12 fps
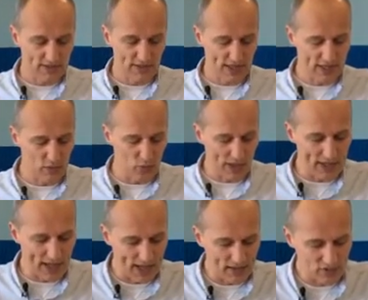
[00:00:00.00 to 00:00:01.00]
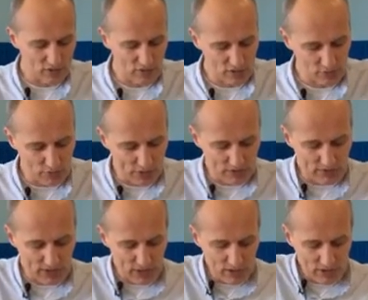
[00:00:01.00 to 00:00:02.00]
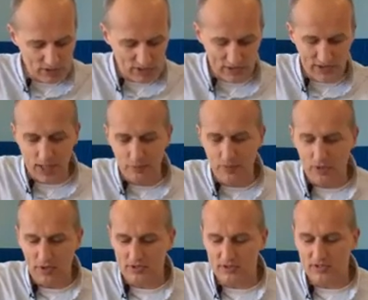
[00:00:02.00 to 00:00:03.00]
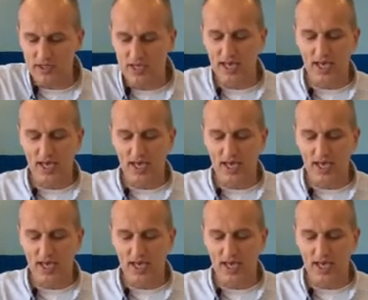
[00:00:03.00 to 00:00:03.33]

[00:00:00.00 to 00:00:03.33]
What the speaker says: that he went out to his brethren and looked at their burdens,